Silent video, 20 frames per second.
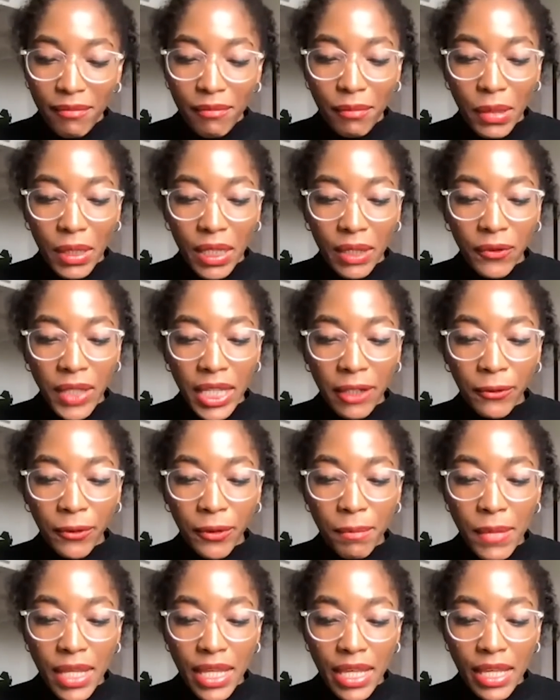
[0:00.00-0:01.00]
But I think for
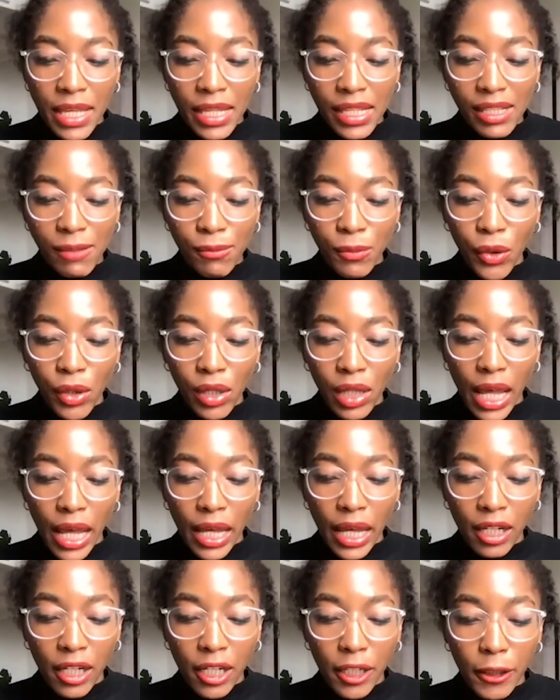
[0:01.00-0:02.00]
me, it's more
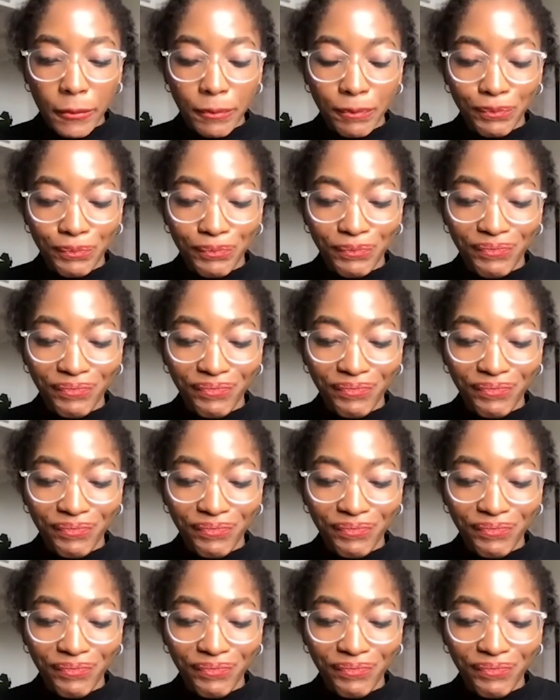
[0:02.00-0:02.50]
like I